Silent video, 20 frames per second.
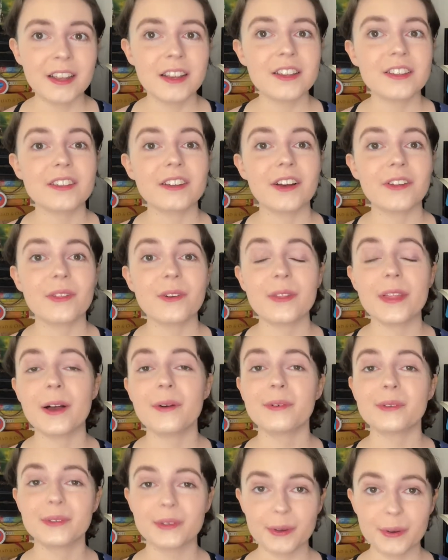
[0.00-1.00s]
So I thought
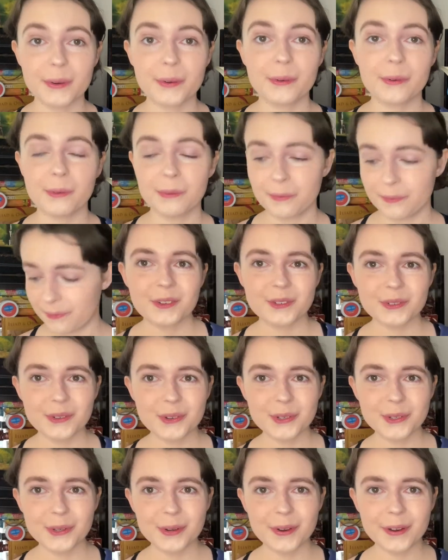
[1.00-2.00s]
that was cool. There's
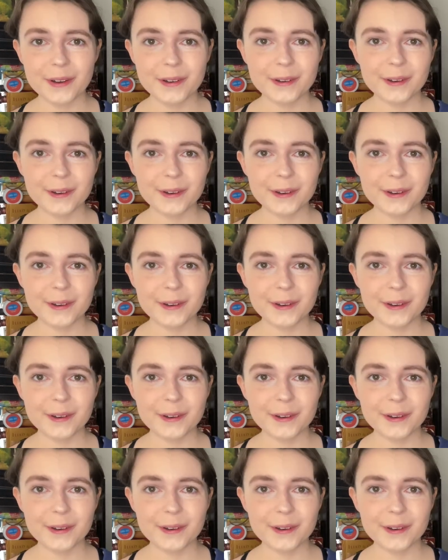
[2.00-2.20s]
also